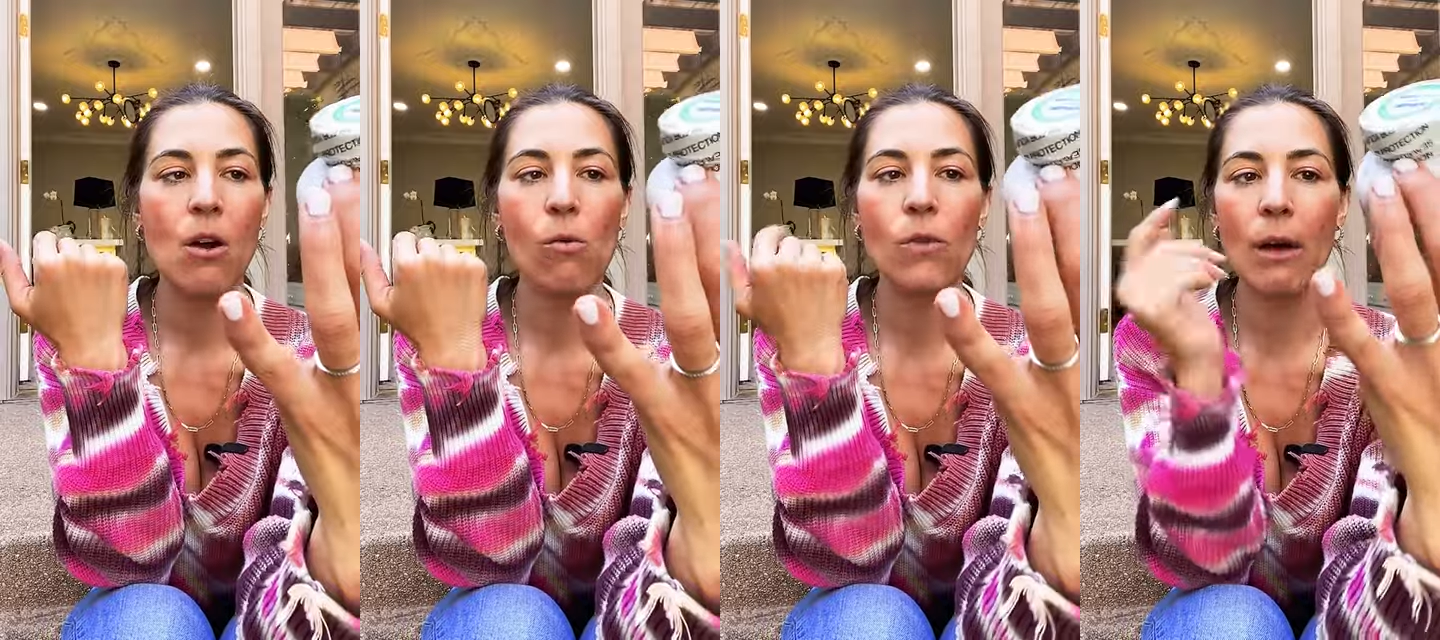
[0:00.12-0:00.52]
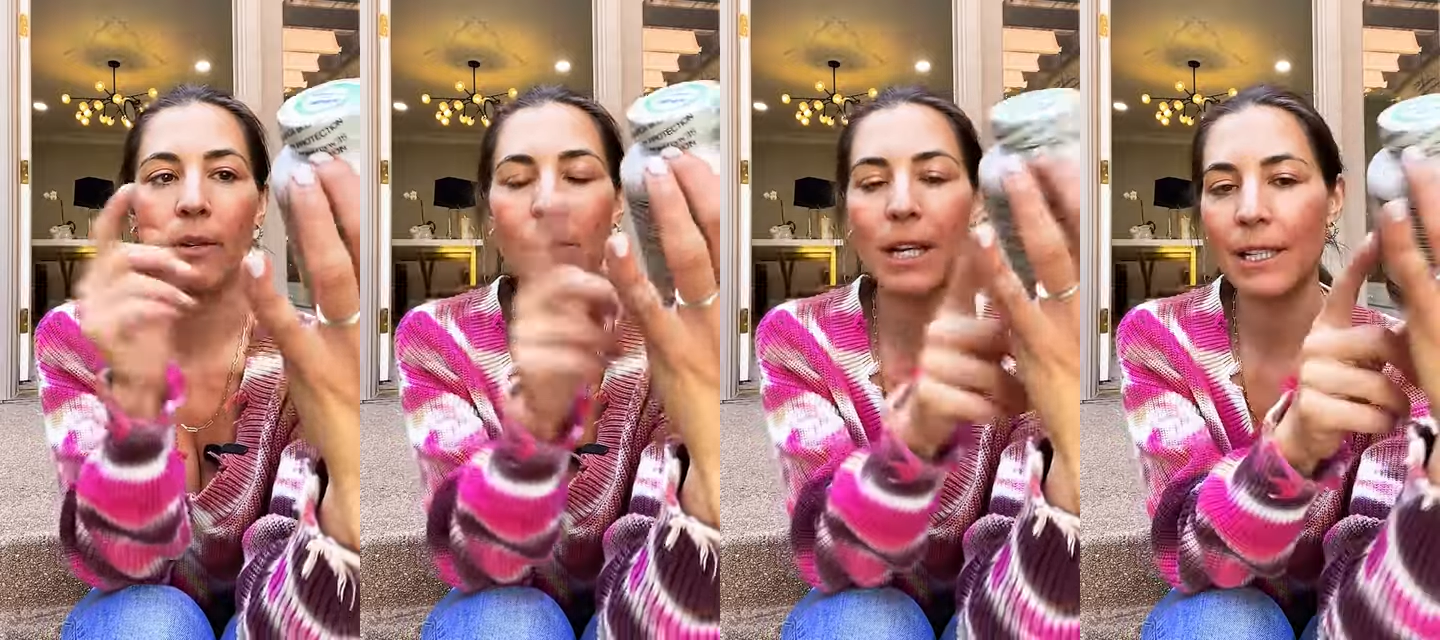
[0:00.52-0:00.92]
Well, that
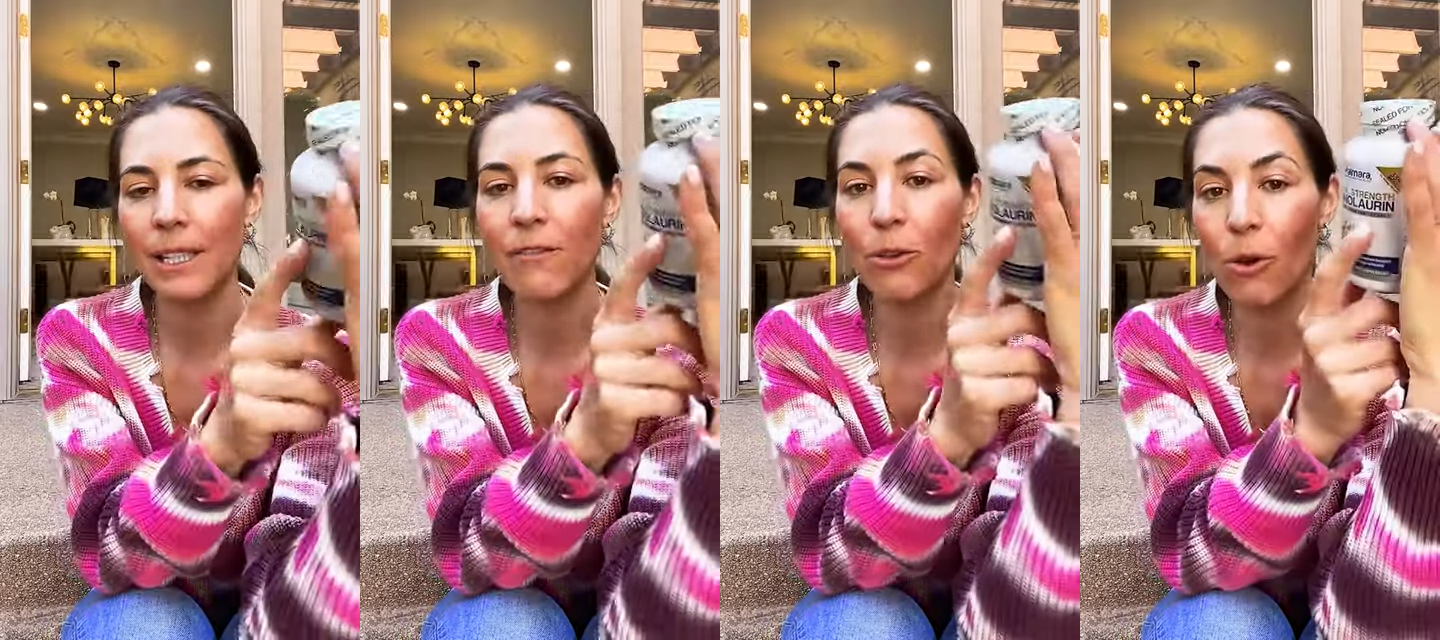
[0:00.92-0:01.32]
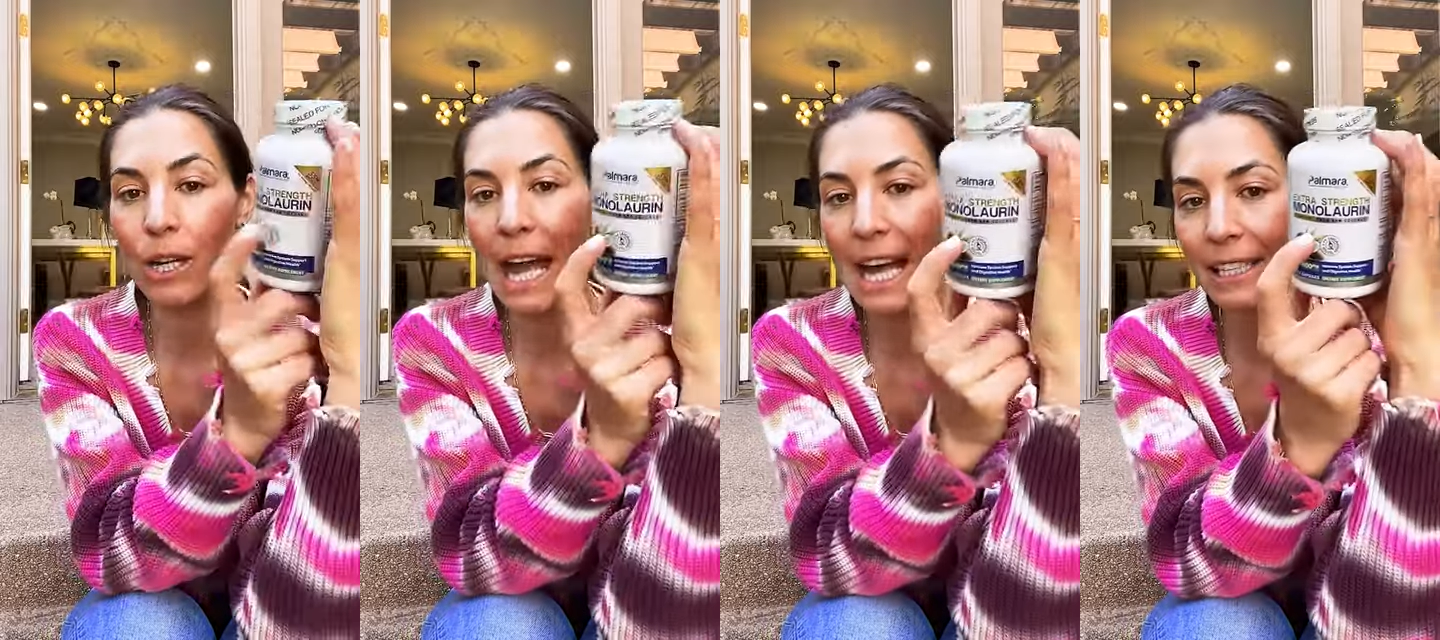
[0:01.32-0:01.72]
was because of
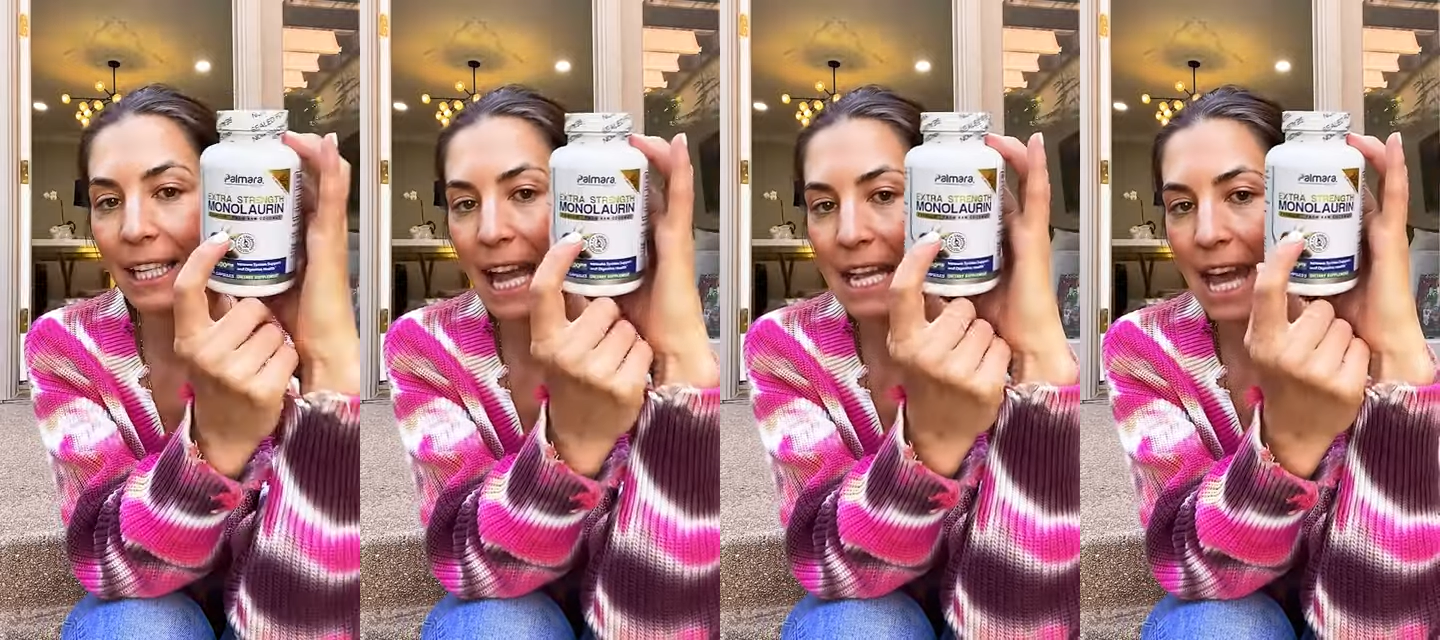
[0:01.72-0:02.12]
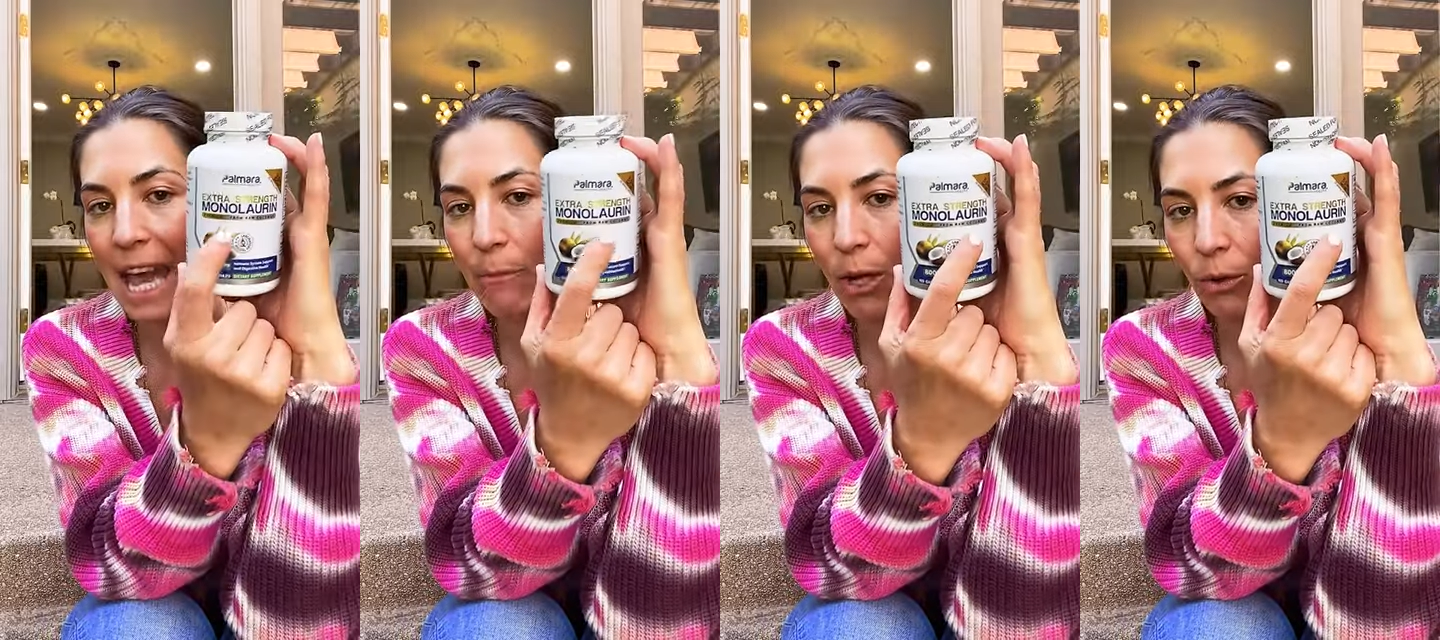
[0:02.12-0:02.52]
lauric acid,
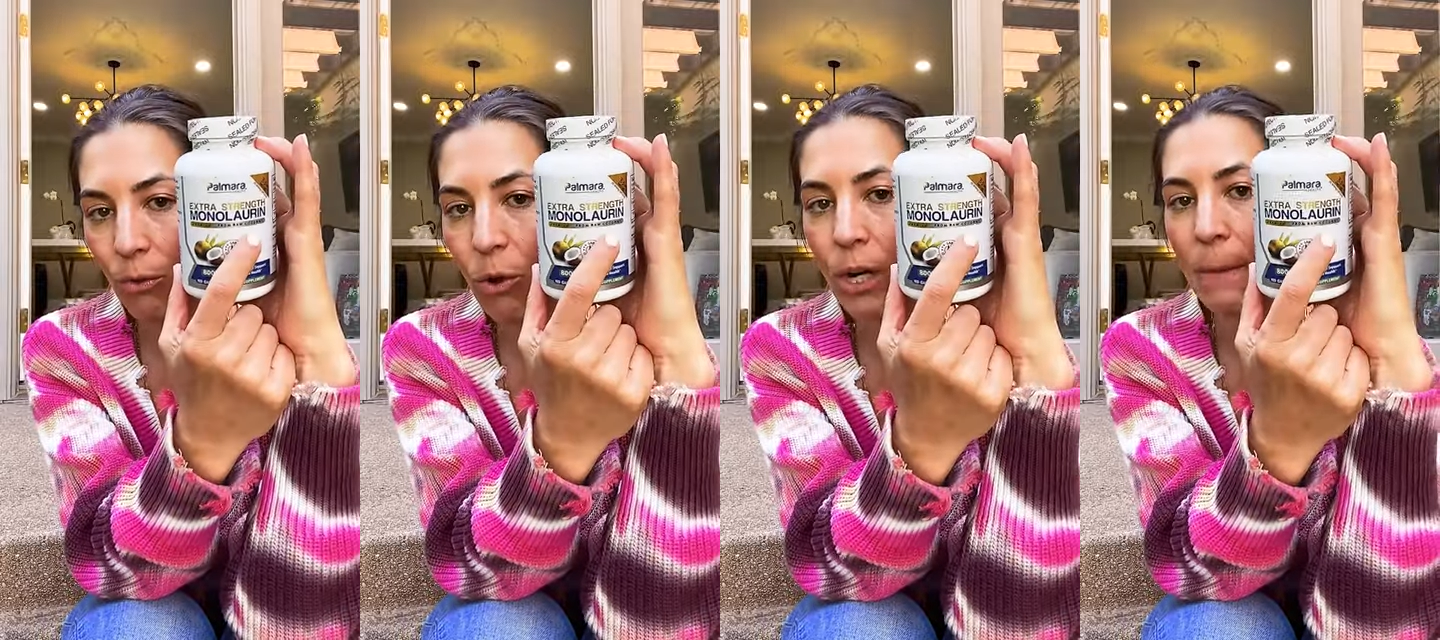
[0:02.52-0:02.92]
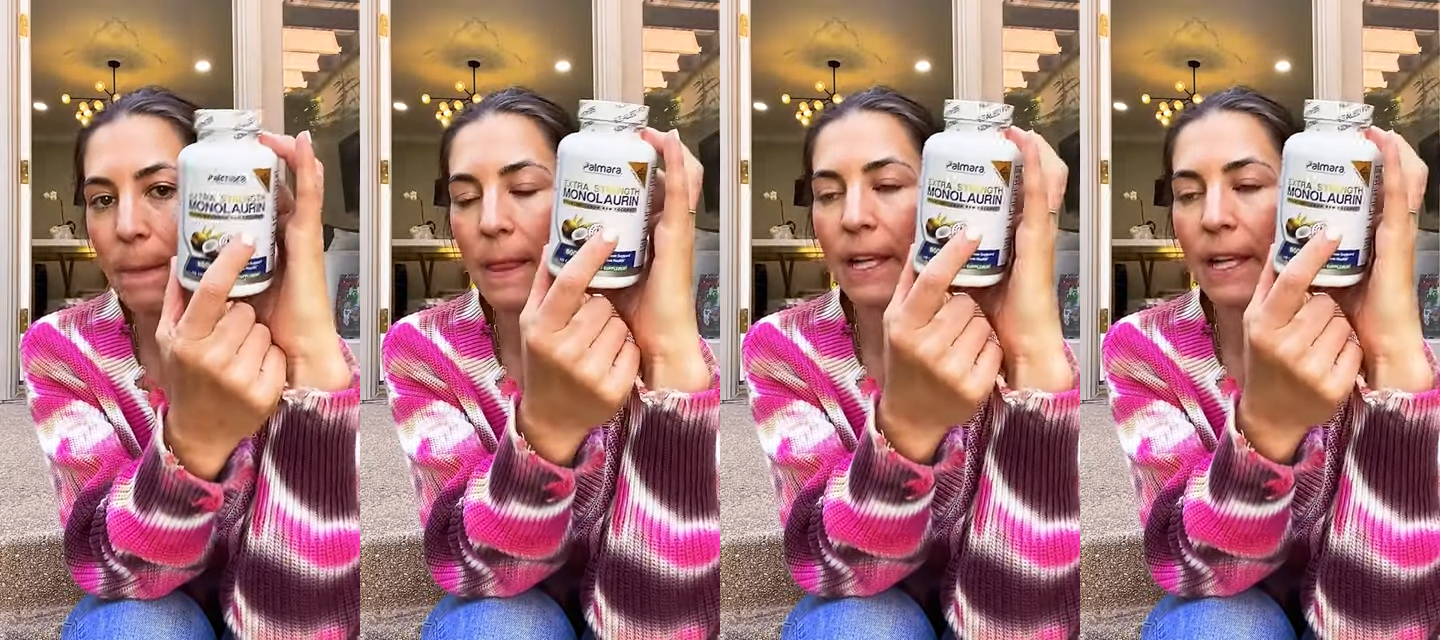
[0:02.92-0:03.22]
aka monolaurin.